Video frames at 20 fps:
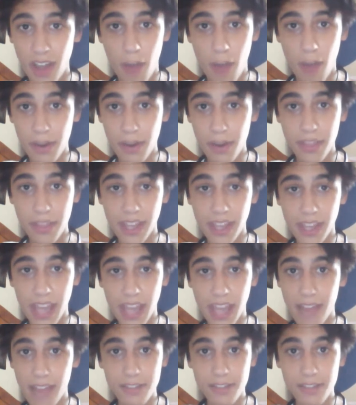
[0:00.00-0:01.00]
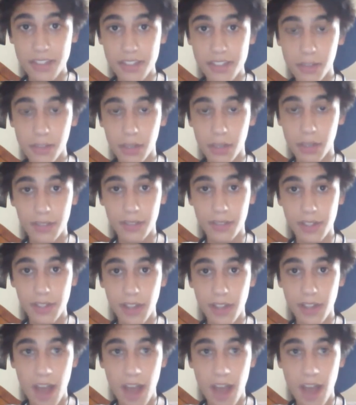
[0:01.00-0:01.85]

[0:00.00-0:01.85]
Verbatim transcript: I want to thank every single one of you.